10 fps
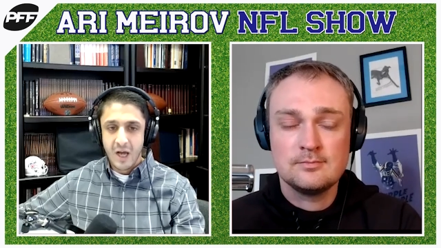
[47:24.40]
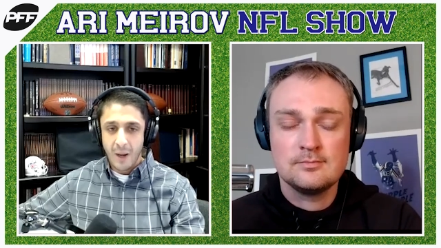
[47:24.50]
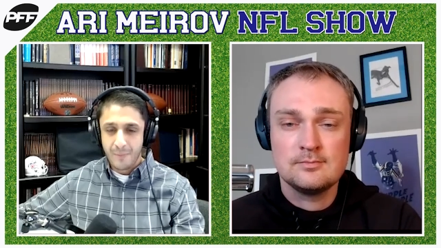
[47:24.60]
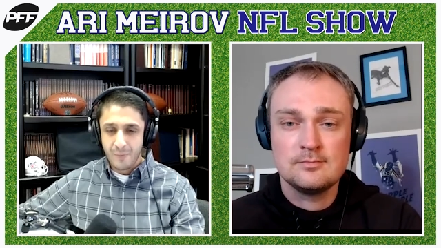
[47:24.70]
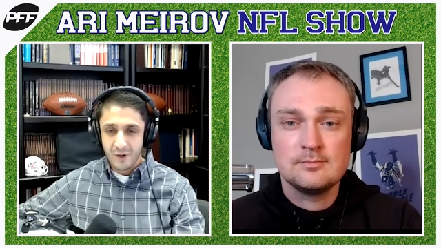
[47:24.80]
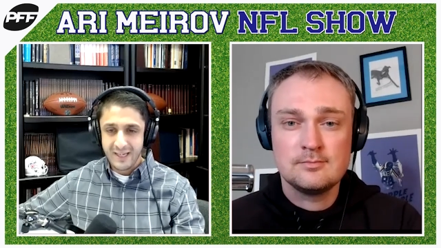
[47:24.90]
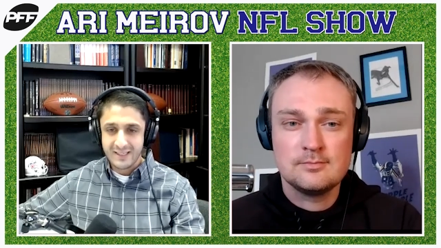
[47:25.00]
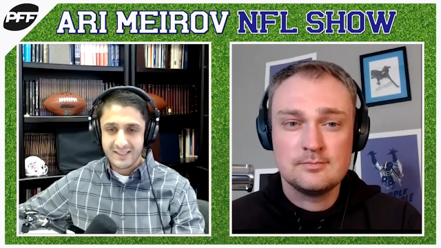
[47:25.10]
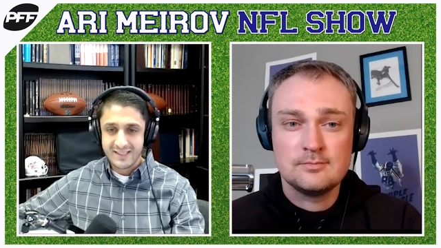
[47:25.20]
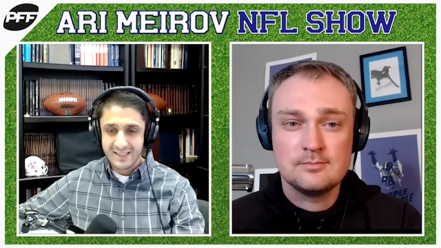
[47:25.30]
Speaker 1: a
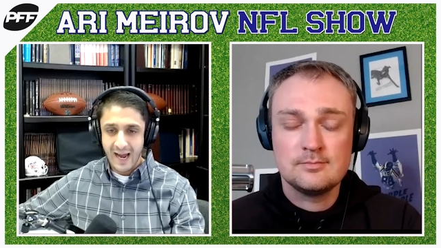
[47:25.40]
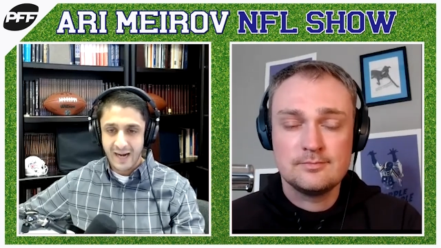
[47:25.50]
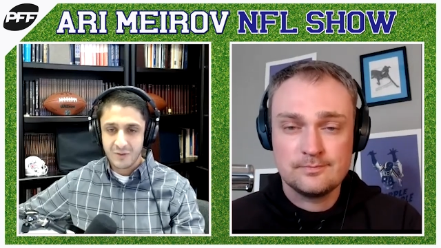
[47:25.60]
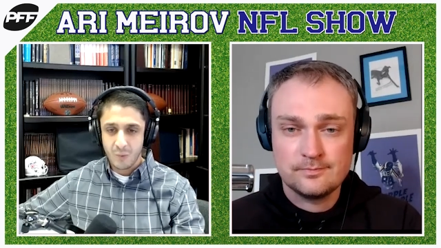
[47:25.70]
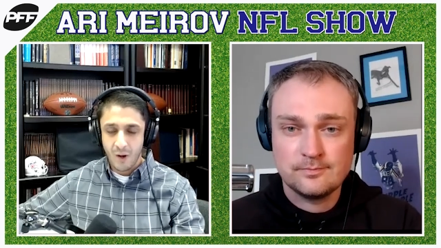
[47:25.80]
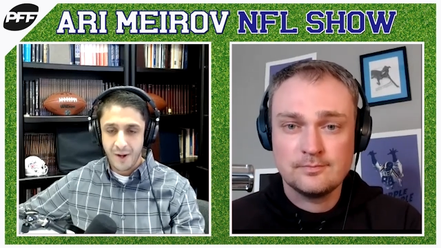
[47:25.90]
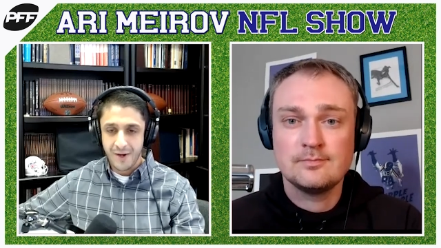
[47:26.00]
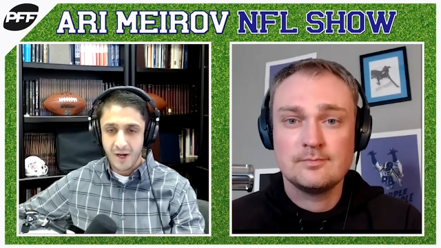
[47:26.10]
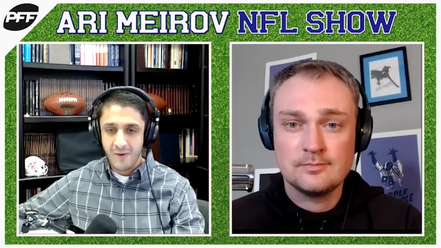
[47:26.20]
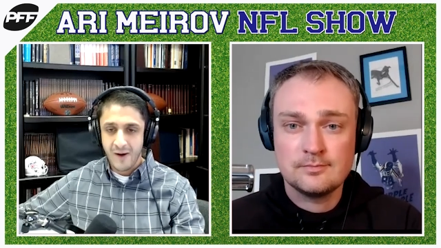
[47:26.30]
pretty stacked
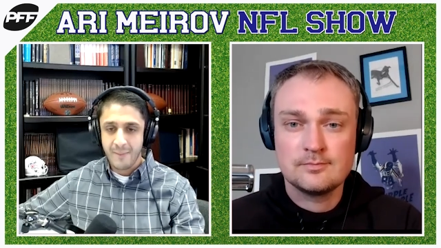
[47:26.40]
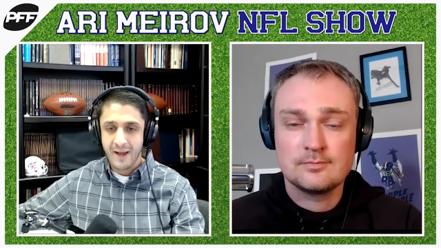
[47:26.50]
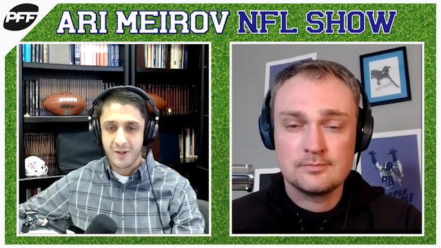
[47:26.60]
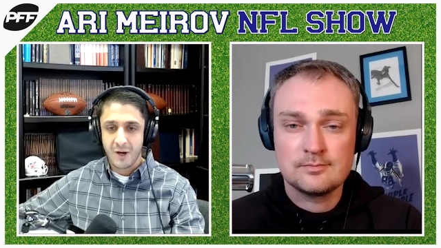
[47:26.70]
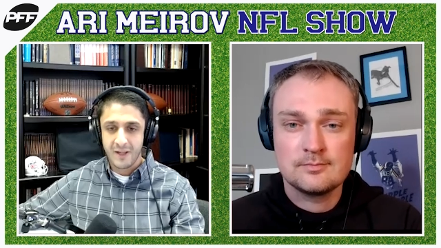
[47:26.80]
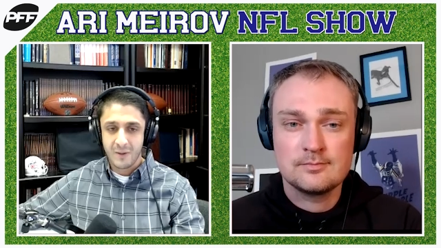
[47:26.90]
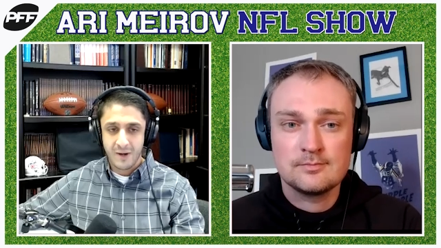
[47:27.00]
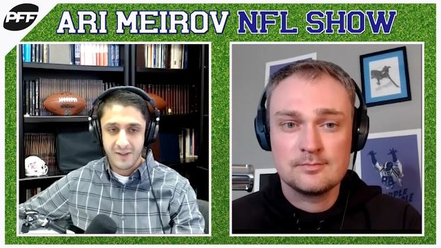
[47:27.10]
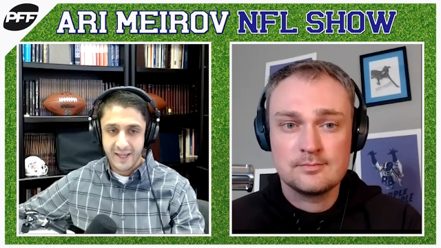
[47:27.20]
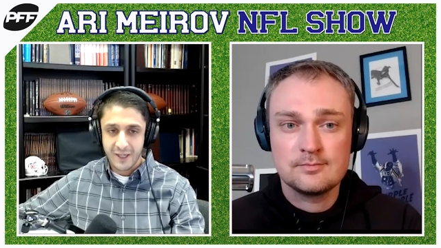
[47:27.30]
one. All right, Matthew, I really
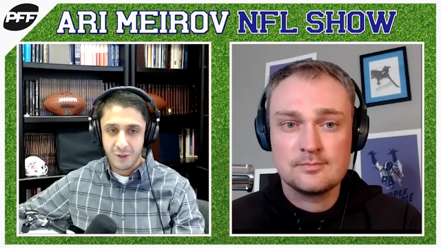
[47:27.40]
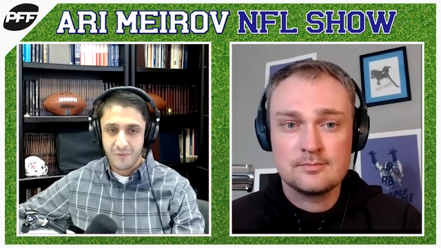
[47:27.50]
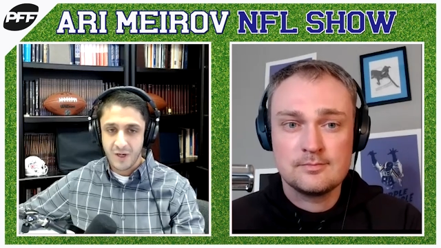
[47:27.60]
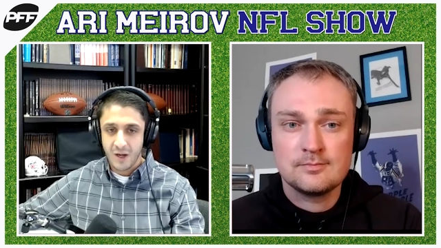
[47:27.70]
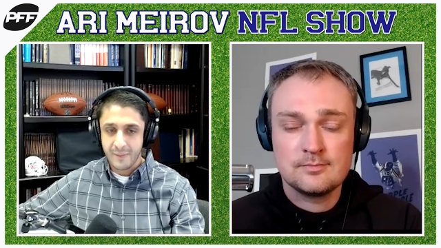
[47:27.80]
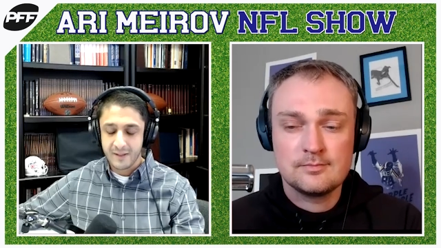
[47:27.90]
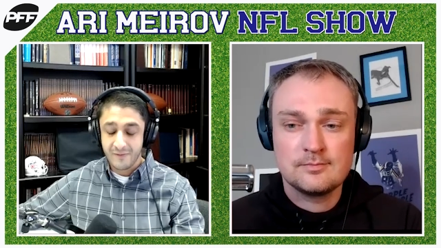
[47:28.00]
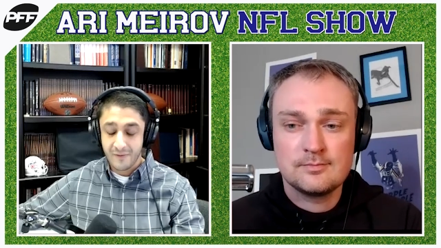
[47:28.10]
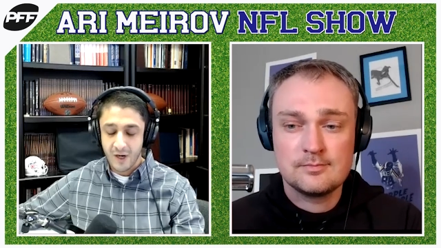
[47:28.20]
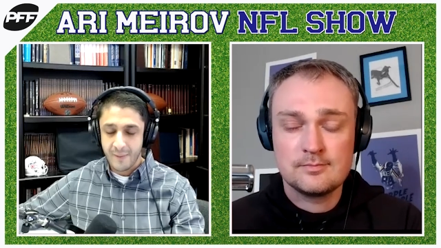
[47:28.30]
want to thank you for coming
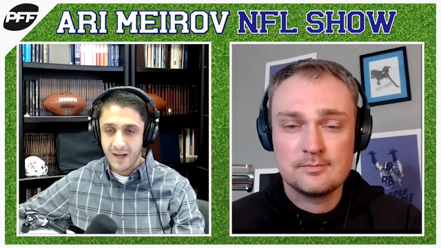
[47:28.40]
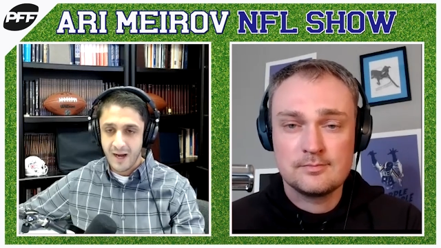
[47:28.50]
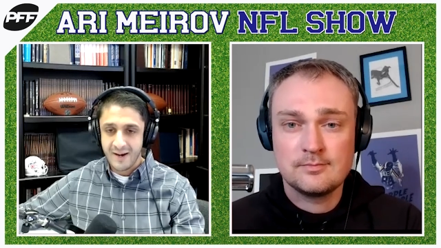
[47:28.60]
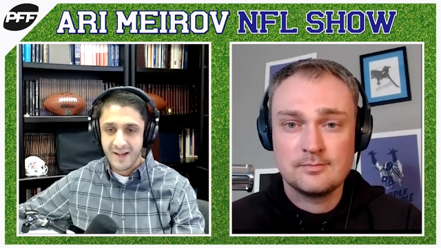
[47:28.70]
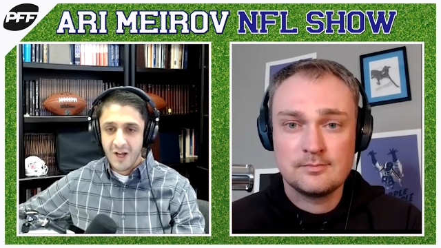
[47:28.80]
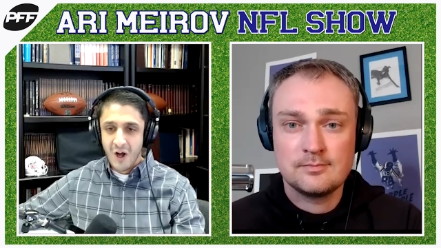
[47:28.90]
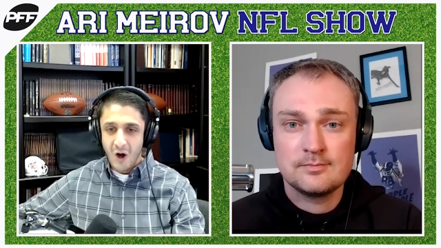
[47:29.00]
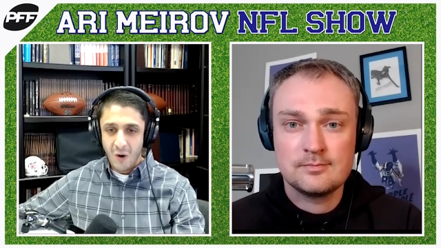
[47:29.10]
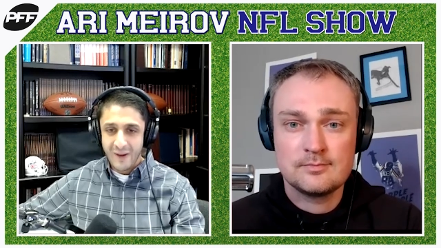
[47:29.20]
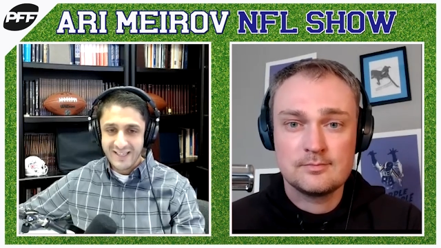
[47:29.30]
for coming on.
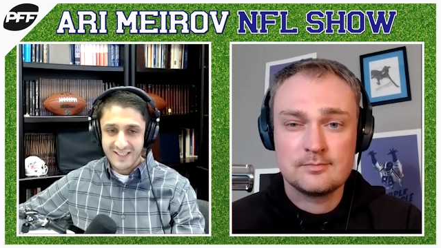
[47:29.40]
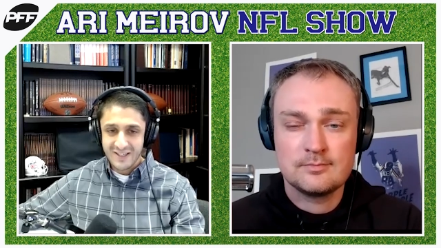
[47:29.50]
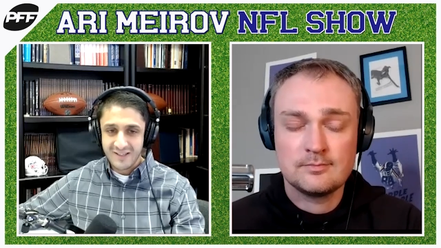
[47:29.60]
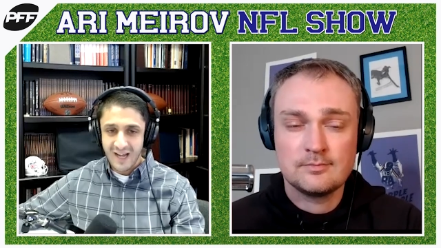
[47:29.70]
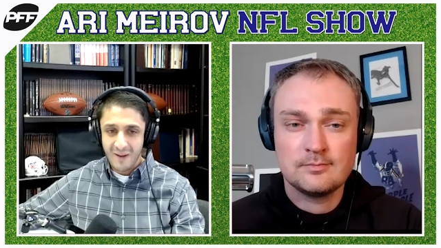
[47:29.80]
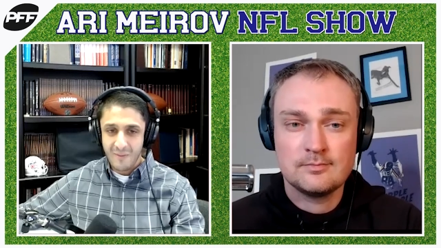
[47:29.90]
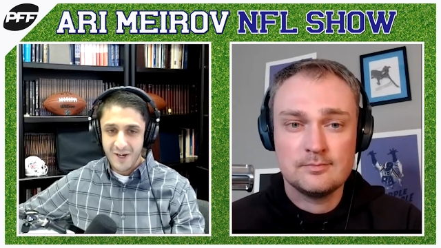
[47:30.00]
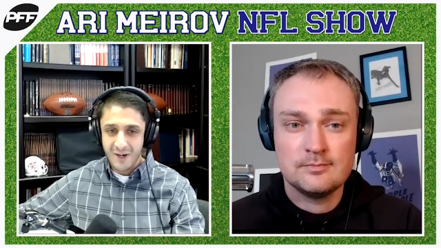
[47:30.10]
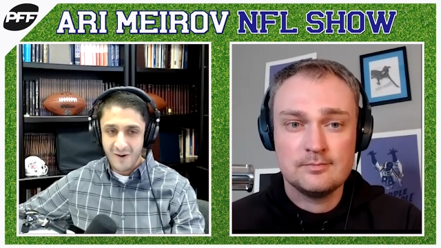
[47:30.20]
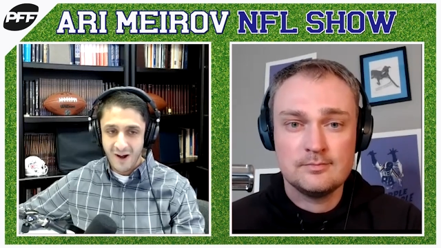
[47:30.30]
Always a good time
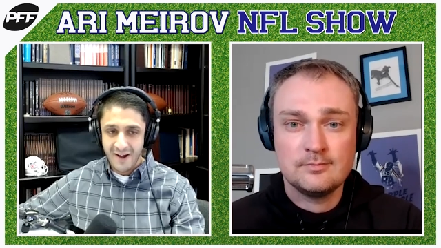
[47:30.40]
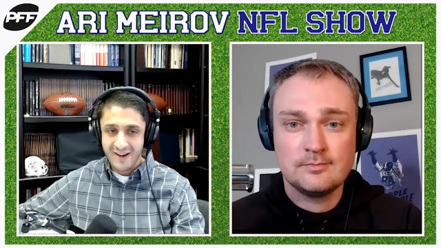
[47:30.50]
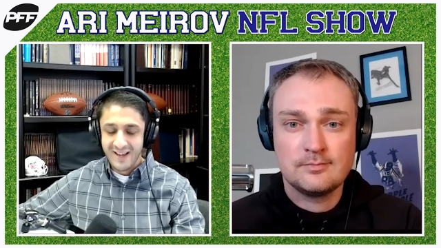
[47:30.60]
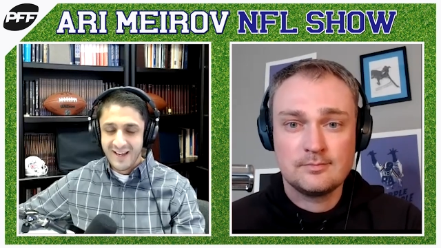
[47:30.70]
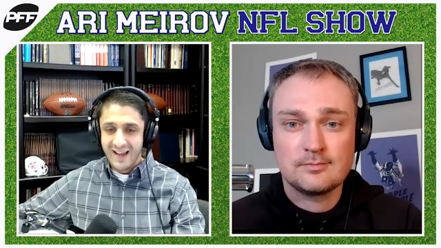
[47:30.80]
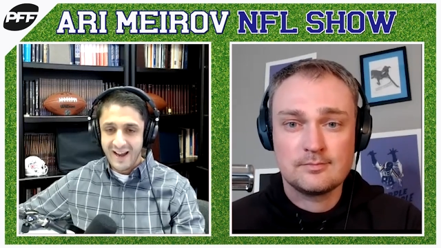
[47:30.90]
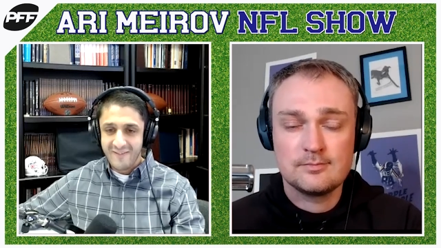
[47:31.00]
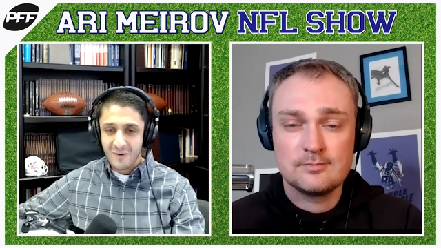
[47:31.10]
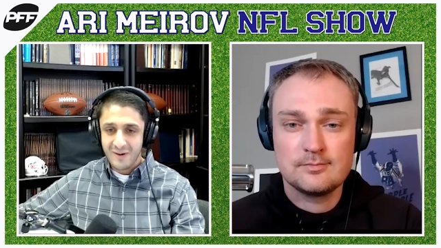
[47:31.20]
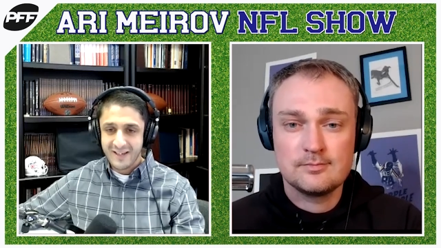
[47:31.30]
when you're on.
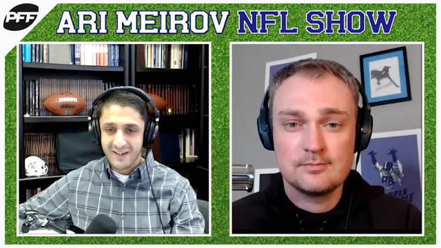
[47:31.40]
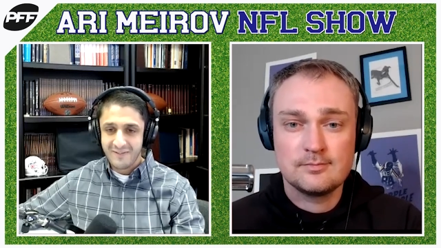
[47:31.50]
Everyone can